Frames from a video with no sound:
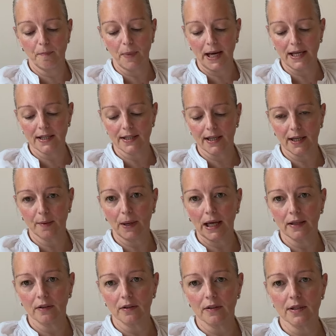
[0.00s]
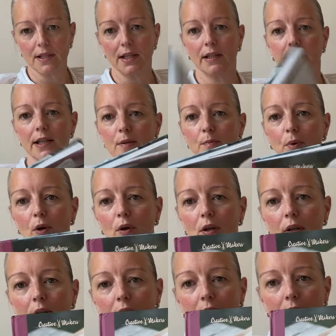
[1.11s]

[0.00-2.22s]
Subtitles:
basic patterns in this book.